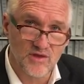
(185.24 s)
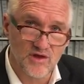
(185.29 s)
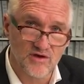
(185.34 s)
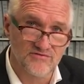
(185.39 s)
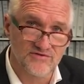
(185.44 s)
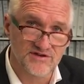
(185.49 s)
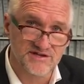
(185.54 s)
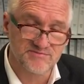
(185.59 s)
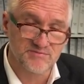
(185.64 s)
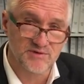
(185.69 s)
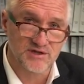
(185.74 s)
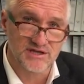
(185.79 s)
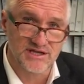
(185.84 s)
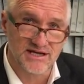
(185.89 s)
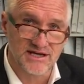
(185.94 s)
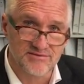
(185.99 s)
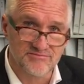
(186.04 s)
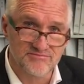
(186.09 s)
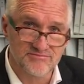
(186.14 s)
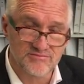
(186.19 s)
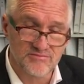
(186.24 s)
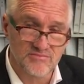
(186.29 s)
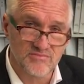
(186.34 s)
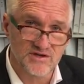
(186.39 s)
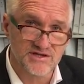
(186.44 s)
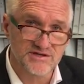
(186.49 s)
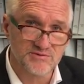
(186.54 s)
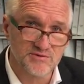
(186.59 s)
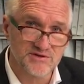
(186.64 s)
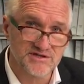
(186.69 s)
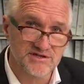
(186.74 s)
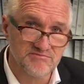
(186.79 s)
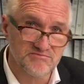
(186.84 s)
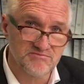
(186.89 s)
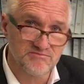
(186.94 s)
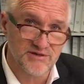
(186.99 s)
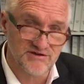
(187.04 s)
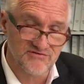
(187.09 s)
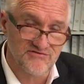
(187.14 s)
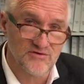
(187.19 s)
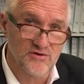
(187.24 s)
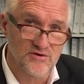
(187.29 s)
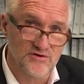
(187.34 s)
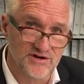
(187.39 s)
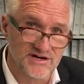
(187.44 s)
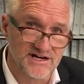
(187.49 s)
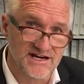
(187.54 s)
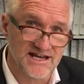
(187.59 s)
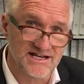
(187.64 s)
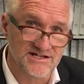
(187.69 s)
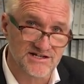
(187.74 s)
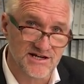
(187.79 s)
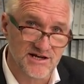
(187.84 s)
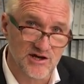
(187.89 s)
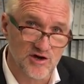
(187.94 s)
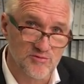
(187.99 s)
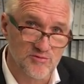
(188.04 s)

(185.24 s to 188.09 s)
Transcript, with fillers: of this building. And this was before it had actually